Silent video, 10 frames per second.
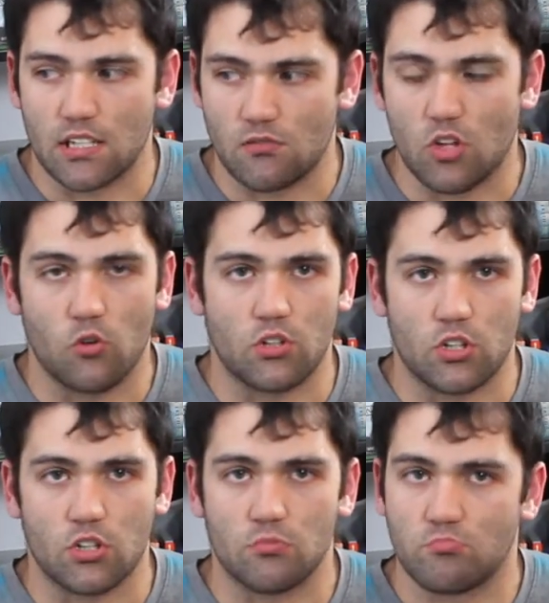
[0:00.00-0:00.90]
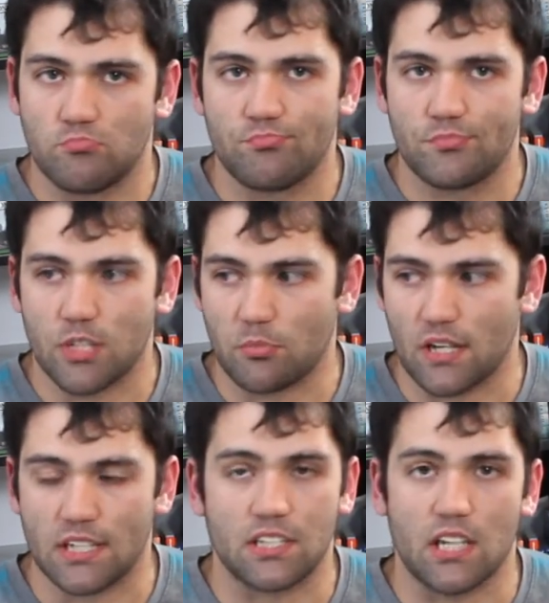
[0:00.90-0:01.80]
loner,
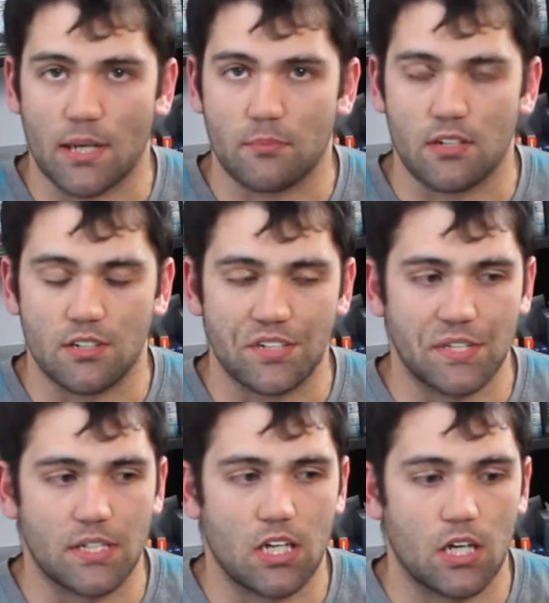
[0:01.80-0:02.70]
depressed type person.